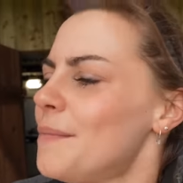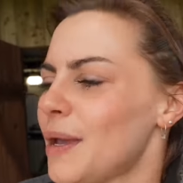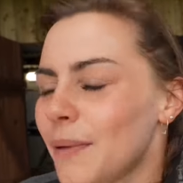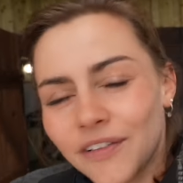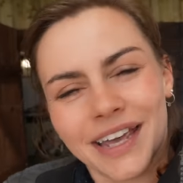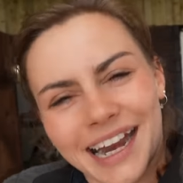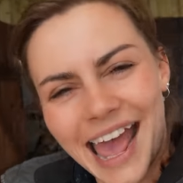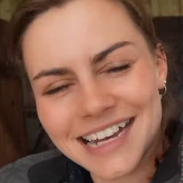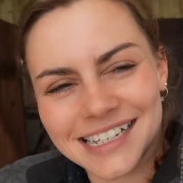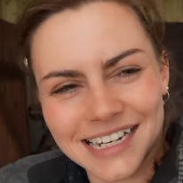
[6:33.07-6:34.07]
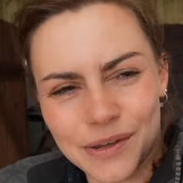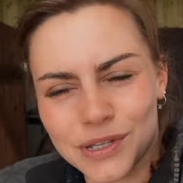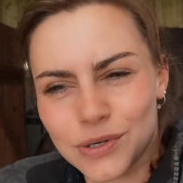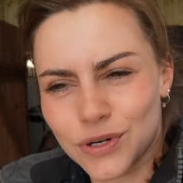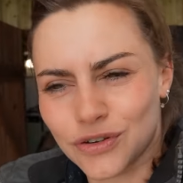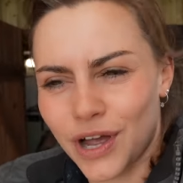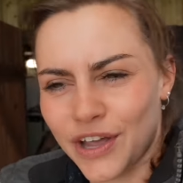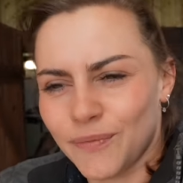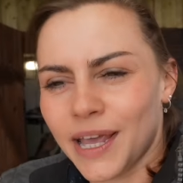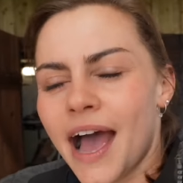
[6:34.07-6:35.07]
Maybe if I get it entered, it would sort of drive me.